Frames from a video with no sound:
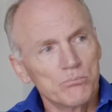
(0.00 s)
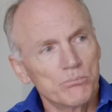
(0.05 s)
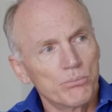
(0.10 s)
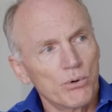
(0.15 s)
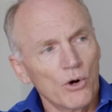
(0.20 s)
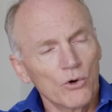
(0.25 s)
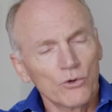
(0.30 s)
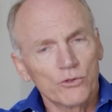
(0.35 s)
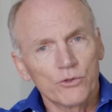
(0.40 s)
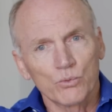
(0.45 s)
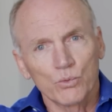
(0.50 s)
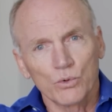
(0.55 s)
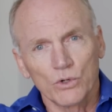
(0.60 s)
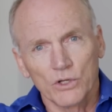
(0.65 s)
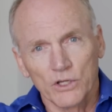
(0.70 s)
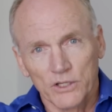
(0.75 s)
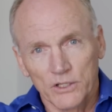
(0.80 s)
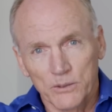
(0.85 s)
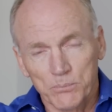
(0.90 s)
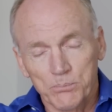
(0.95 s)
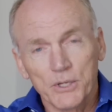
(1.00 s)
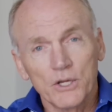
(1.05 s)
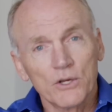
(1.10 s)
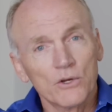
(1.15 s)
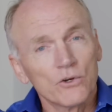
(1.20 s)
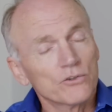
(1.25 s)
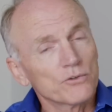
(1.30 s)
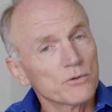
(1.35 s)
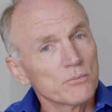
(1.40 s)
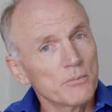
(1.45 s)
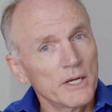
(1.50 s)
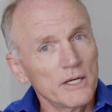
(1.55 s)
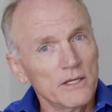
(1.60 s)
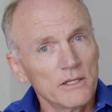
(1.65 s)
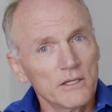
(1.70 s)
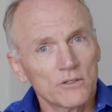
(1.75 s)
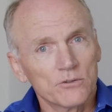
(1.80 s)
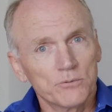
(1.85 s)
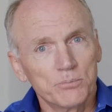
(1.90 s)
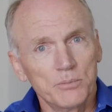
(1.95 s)
Both, it appears from
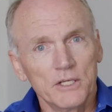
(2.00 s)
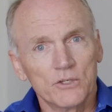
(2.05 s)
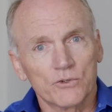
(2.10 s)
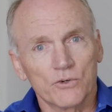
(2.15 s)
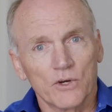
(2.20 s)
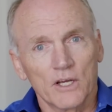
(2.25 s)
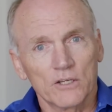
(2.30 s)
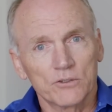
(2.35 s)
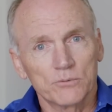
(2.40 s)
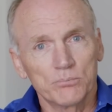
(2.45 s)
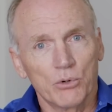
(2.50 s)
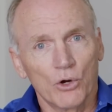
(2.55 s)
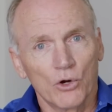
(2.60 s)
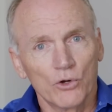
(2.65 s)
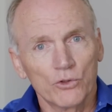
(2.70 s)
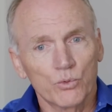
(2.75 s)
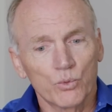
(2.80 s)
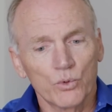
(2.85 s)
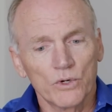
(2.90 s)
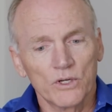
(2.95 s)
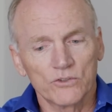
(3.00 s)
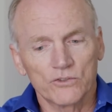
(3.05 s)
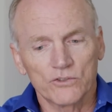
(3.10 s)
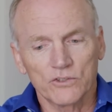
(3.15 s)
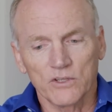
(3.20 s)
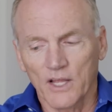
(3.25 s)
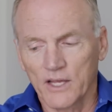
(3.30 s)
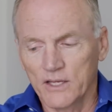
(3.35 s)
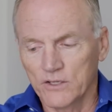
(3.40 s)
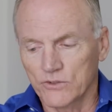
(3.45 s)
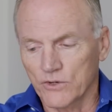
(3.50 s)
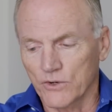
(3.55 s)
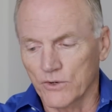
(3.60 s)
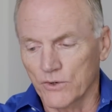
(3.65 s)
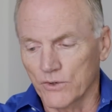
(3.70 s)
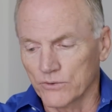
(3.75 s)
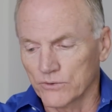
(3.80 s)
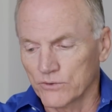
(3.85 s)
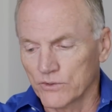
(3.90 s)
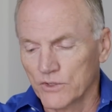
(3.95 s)
ADS-B tracks, both were in slight
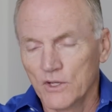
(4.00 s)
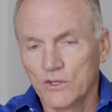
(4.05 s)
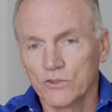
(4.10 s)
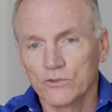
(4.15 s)
turns,